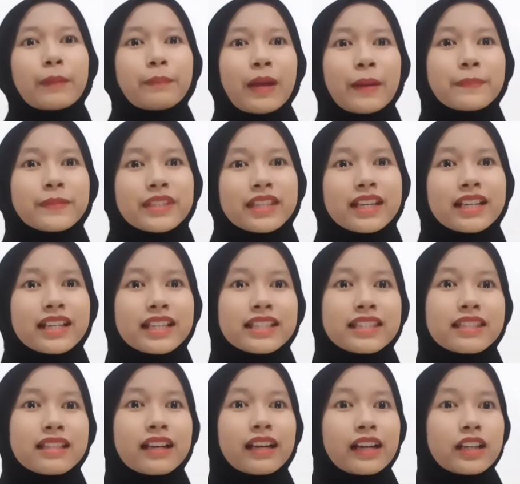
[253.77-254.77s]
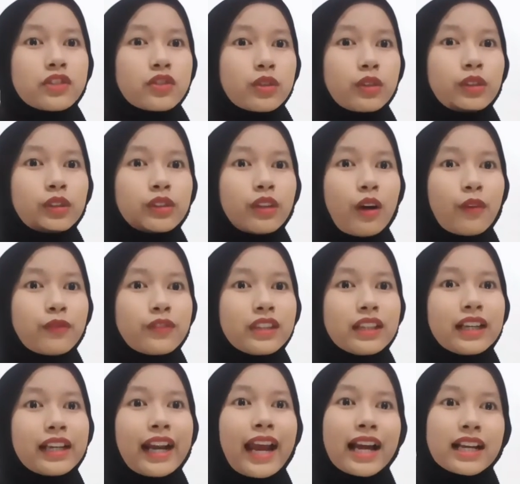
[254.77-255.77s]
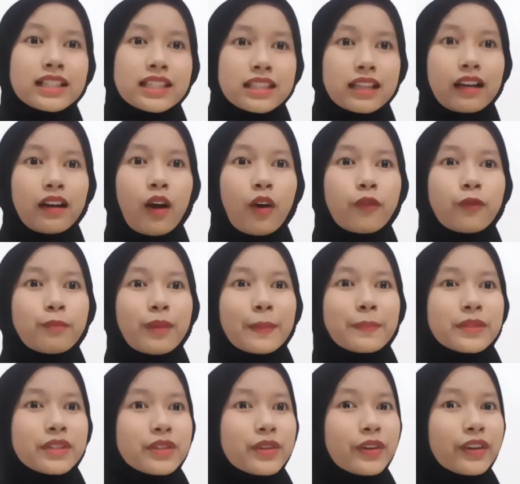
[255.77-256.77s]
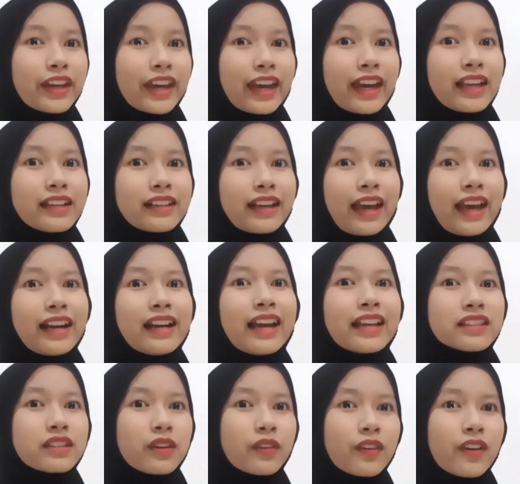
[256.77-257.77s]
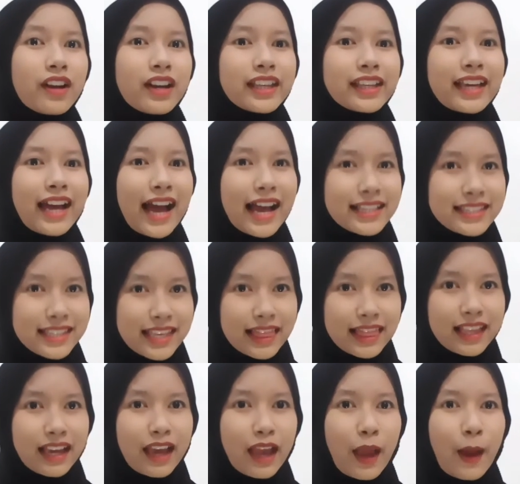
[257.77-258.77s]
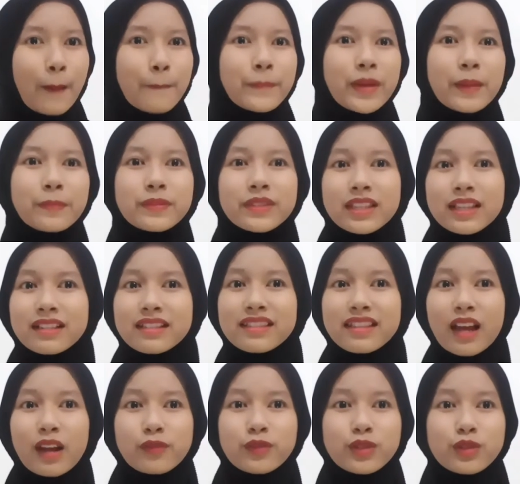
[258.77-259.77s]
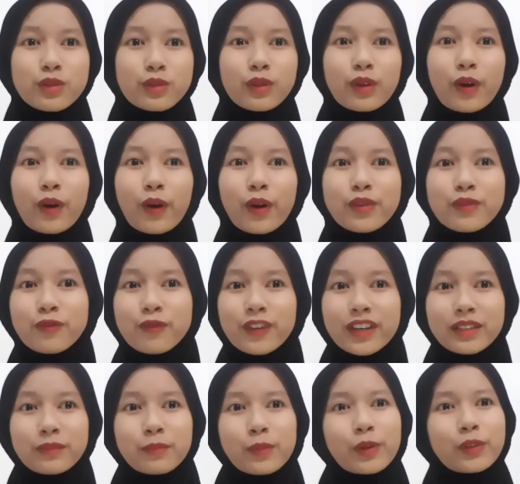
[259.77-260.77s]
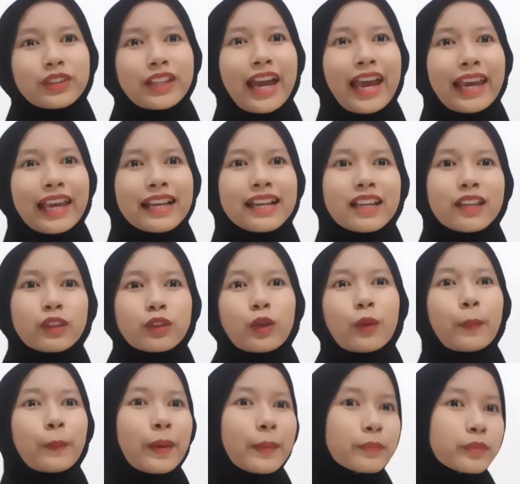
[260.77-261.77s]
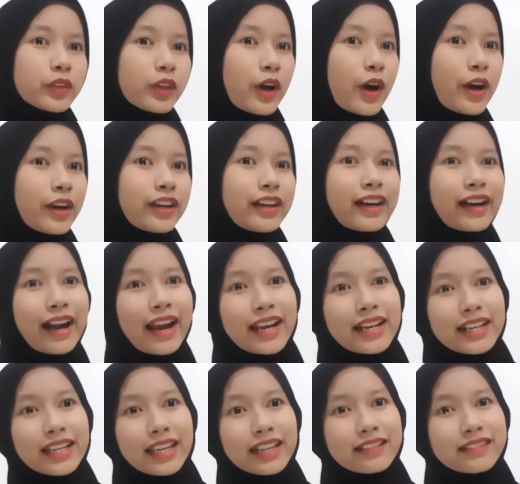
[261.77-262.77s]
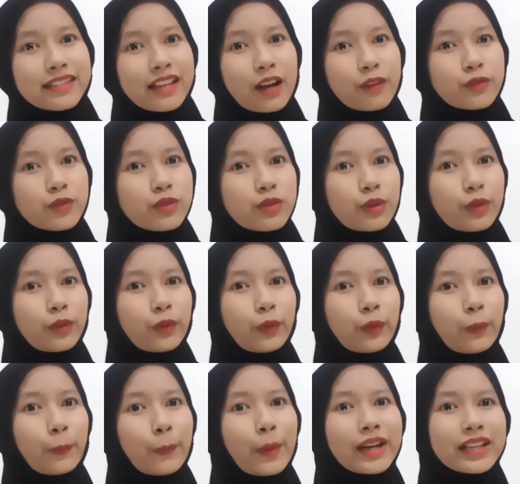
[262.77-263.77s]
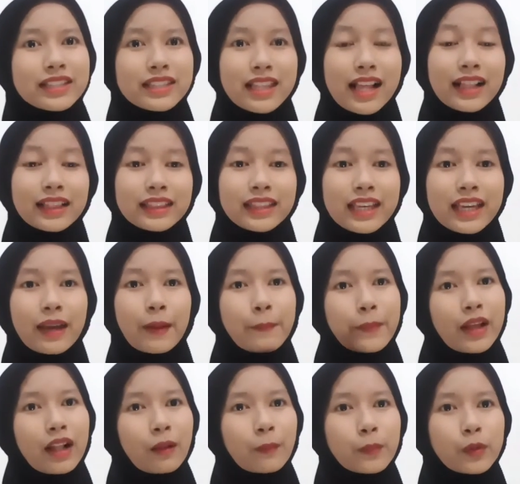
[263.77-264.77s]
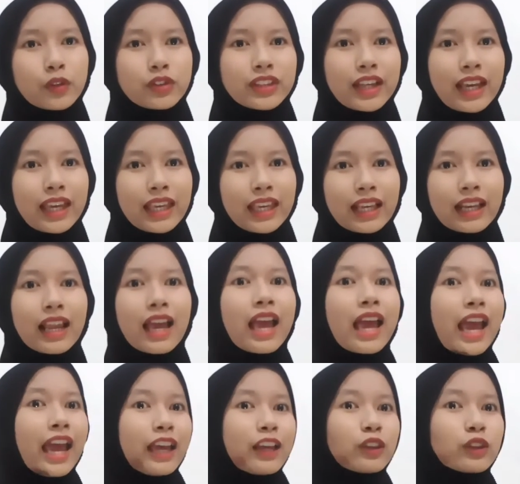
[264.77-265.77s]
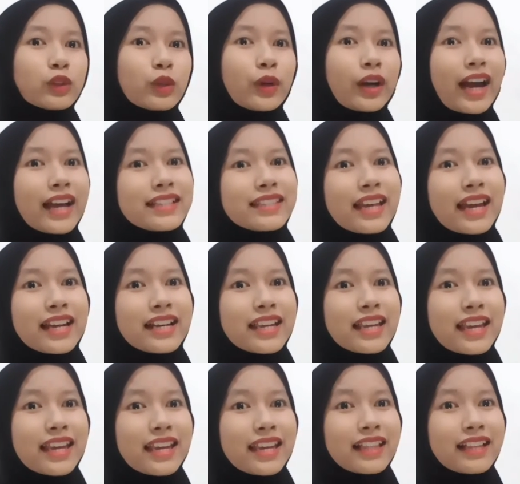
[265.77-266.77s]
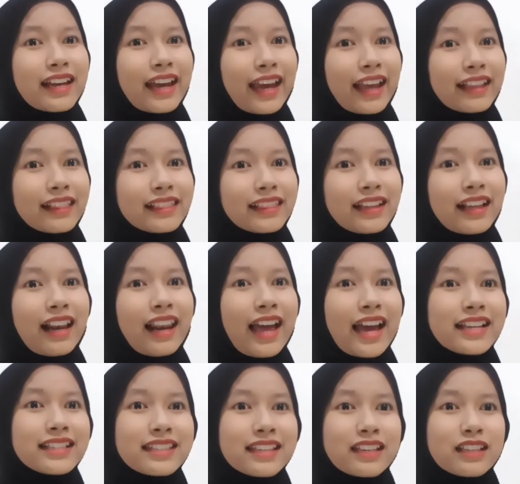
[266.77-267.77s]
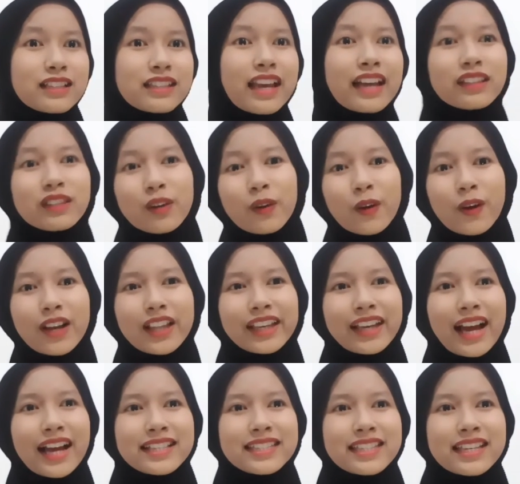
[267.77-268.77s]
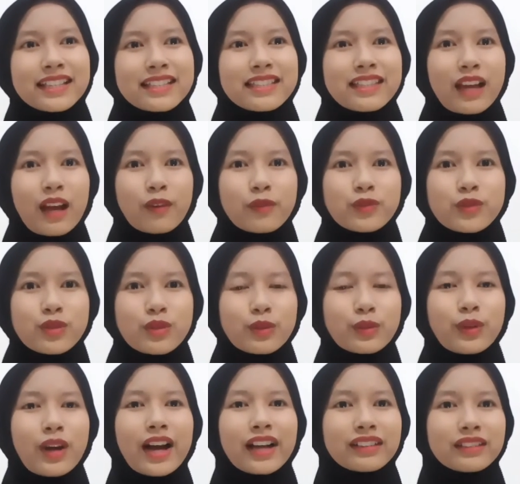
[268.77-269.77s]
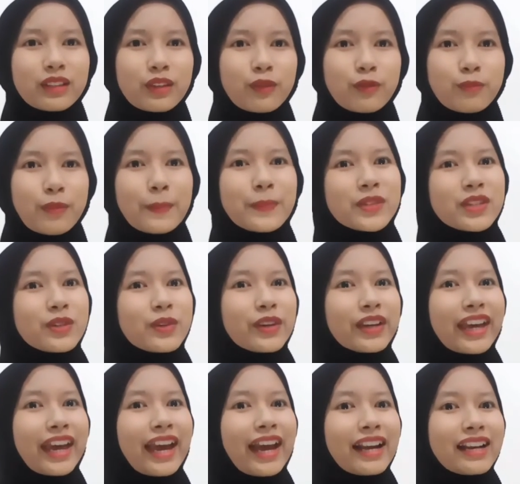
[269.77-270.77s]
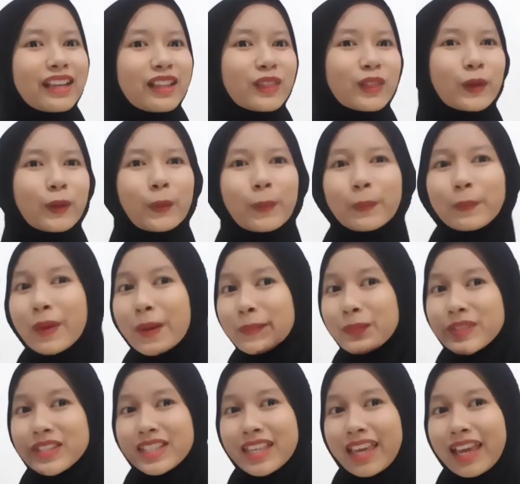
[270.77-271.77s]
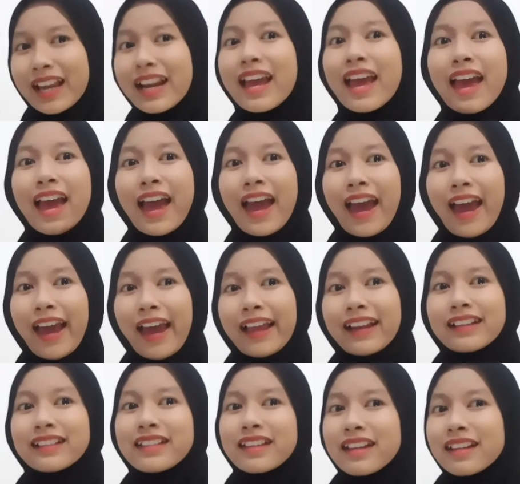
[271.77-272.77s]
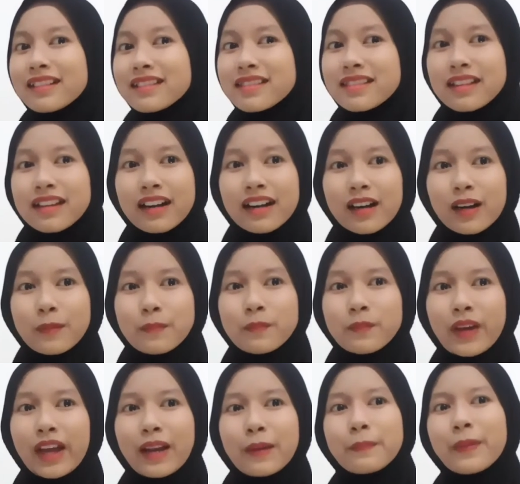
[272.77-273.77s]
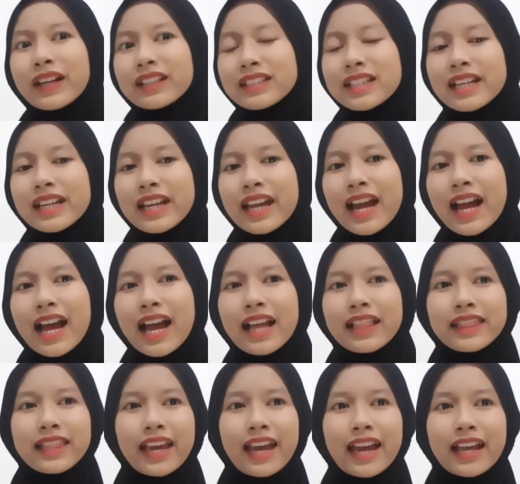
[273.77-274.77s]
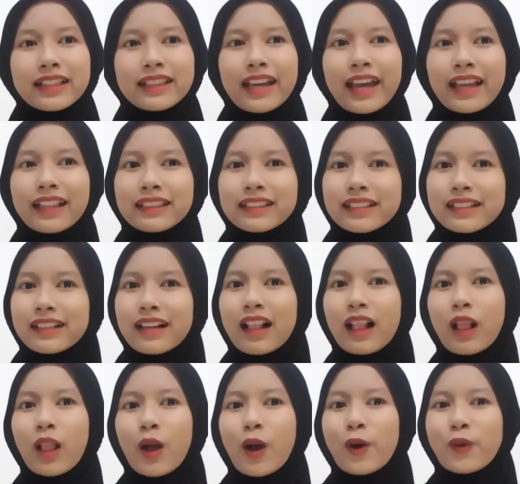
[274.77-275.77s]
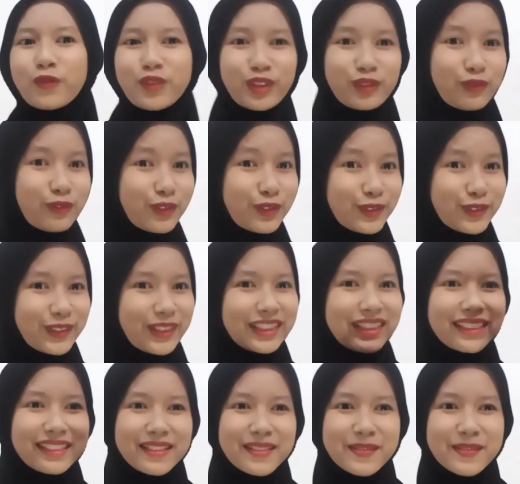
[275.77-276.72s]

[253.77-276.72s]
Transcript: Pepsin is the result of the reaction of pepsinogen and hydrochloric acid. Pepsin serves to convert protein into peptone, renin serves to peristaltic milk protein into casein, and the last is hydrochloric acid serves to active pepsinogen into pepsin and kills germ and bacteria that enter along with food.